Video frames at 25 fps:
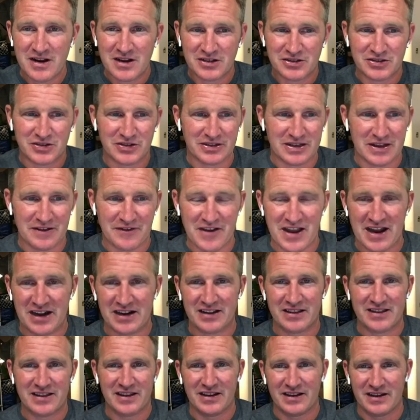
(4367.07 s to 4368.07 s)
so that if
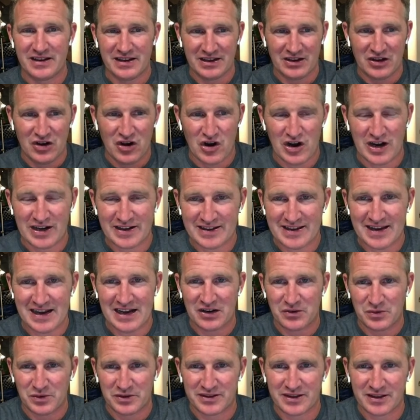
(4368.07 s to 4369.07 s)
anything in
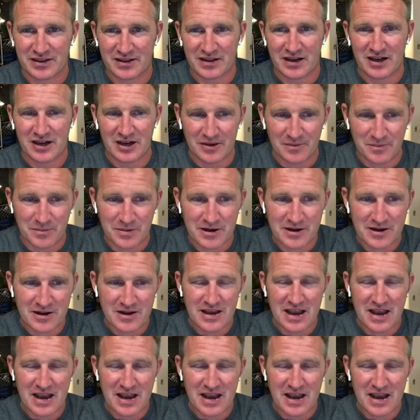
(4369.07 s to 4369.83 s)
contact with the tub